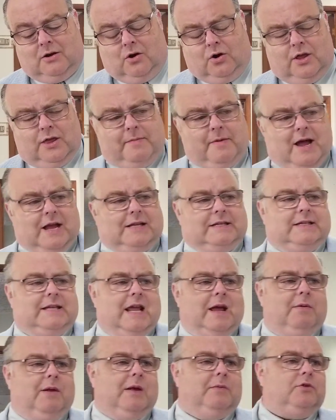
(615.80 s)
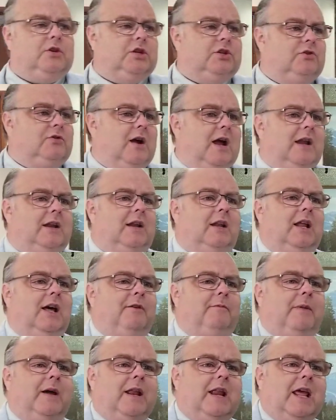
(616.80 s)
Or they might say, well, I'm just trying to
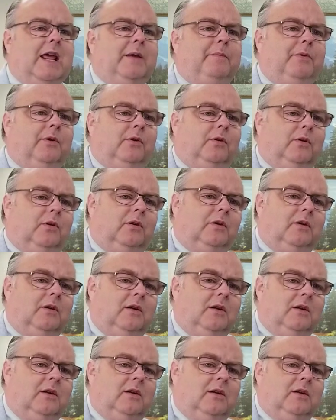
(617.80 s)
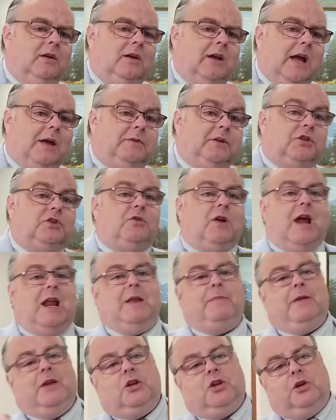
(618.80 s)
love my neighbor, or I'm just trying
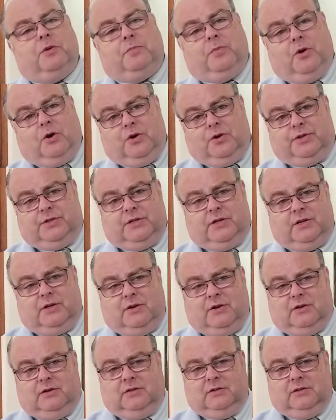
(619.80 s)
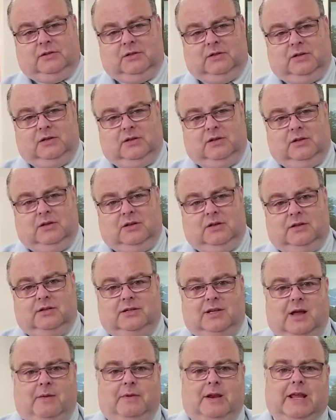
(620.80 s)
to be a good person, or
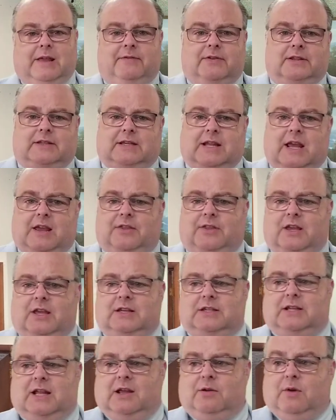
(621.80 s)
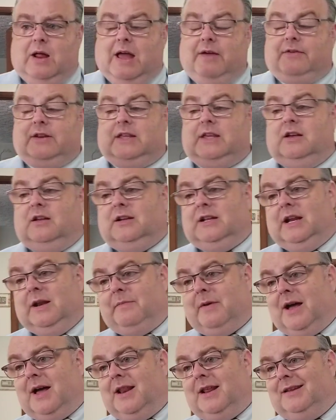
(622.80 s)
some will even say things like, well, I haven't killed
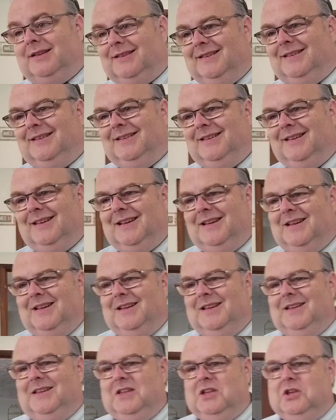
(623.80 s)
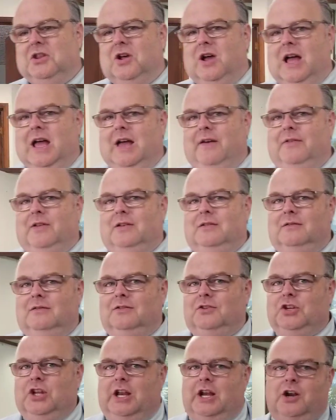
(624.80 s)
anybody. You know, I haven't
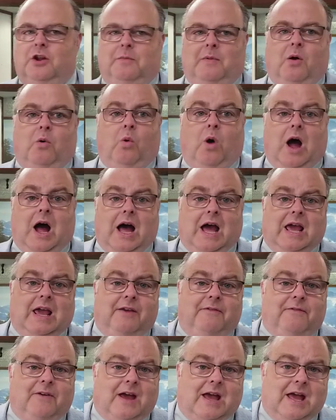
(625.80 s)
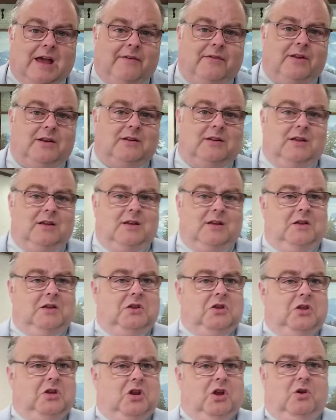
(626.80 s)
cheated on my wife. I haven't,
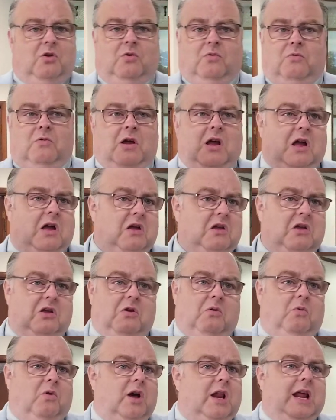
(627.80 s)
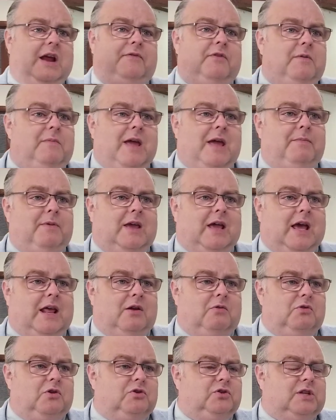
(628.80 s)
you know, you know, whatever it may be. I
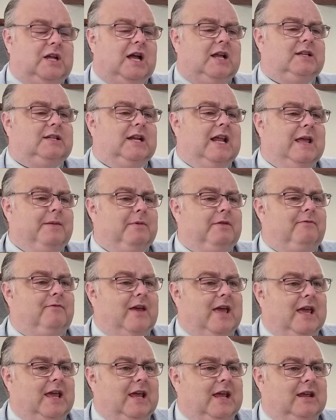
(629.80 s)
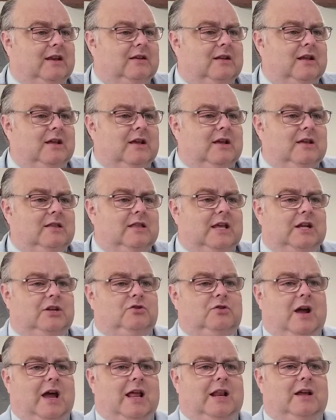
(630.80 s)
don't use God's name in vain. They
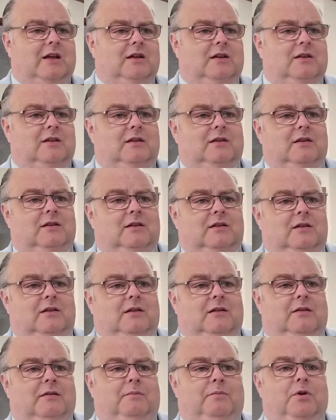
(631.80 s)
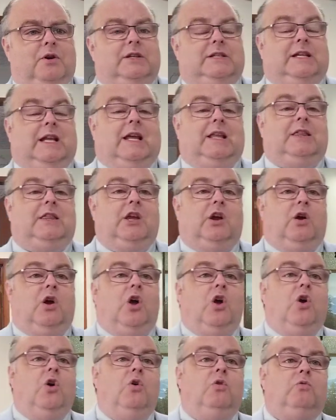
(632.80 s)
try to present their
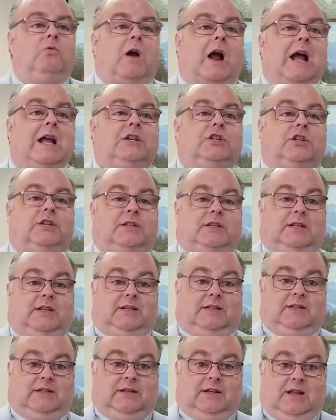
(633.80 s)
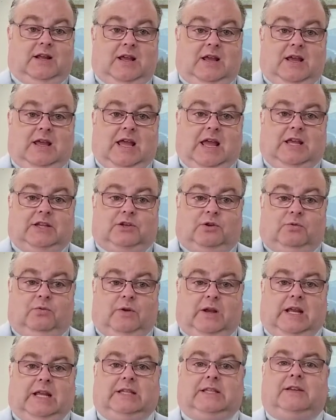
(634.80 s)
own righteousness as a
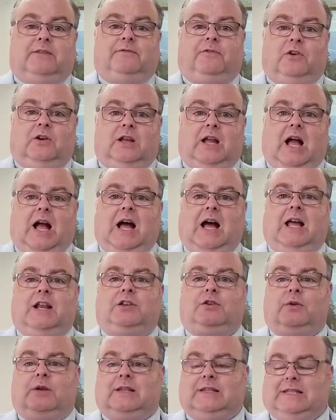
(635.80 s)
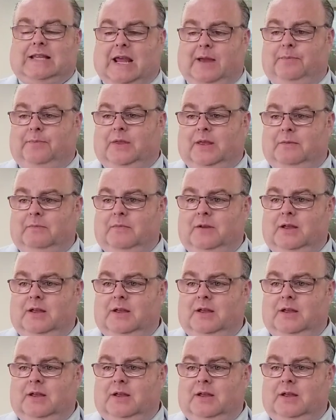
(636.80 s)
reason for God to accept them.